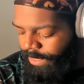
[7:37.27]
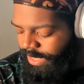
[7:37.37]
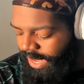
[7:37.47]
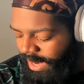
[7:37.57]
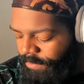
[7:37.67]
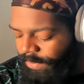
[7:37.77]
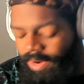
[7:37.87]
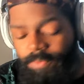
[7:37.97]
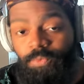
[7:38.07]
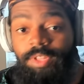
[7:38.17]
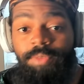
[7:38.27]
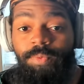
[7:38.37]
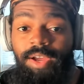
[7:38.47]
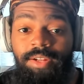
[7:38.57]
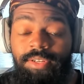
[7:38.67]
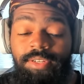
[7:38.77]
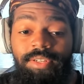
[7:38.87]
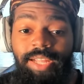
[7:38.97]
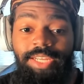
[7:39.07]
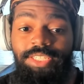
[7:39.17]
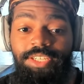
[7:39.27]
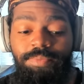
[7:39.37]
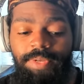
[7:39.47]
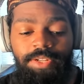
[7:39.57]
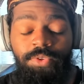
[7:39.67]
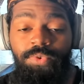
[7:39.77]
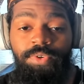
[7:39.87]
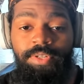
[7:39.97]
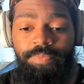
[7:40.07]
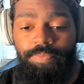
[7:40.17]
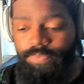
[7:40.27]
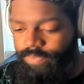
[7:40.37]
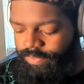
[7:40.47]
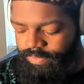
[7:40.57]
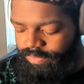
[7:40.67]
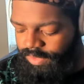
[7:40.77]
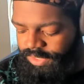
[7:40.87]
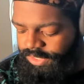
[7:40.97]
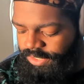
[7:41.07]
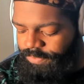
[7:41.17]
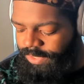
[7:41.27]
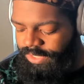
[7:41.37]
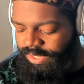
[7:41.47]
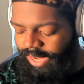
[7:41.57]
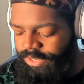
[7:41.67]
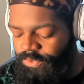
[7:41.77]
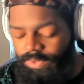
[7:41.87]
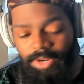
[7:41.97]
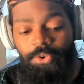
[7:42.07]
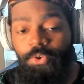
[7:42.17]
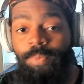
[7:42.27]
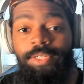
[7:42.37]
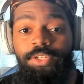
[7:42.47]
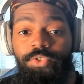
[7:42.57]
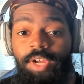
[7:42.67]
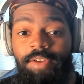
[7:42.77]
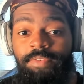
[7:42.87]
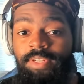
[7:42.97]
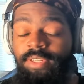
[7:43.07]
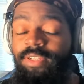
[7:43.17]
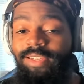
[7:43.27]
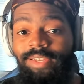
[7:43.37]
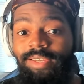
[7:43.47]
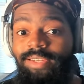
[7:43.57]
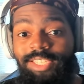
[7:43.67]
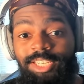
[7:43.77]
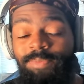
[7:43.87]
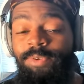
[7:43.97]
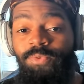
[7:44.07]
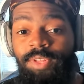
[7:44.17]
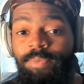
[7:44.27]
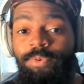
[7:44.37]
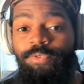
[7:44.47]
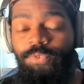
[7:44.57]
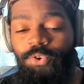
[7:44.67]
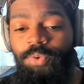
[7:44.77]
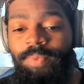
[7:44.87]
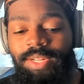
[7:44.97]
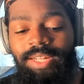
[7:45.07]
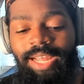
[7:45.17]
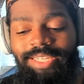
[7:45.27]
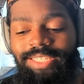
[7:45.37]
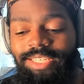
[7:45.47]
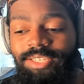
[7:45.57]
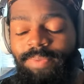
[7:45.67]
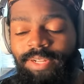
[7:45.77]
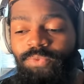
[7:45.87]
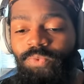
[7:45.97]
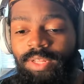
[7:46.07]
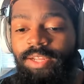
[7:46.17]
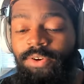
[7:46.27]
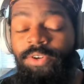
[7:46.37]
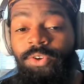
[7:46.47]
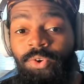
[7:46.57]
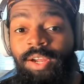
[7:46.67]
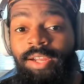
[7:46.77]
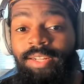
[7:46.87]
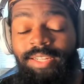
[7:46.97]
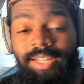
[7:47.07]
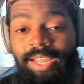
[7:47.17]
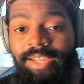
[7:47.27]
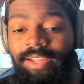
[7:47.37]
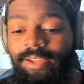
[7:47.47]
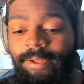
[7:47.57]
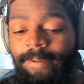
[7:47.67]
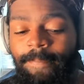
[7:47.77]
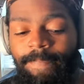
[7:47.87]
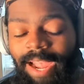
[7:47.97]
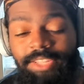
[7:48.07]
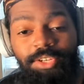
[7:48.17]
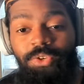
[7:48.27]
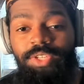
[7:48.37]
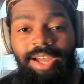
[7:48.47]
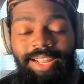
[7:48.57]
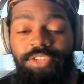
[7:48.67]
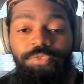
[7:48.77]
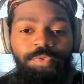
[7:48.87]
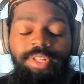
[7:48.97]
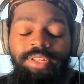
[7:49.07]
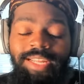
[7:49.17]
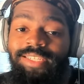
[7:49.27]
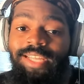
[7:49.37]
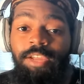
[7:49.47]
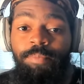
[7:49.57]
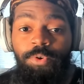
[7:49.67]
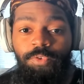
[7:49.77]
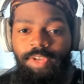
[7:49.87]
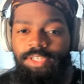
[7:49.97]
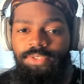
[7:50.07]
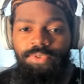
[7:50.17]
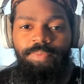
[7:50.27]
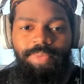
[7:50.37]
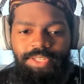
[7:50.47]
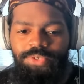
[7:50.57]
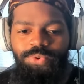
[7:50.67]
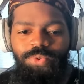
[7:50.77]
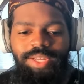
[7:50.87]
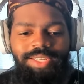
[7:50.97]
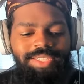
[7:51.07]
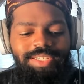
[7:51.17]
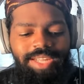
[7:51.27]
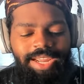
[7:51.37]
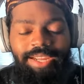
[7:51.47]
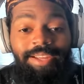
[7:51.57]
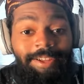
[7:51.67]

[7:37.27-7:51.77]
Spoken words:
Yeah, I'm really proud of her. Like, she's been doing a whole bunch of traveling. She's been really performing. Like, she's been really on her grind. And like I told y'all, that's like motivational to me too, because it's like,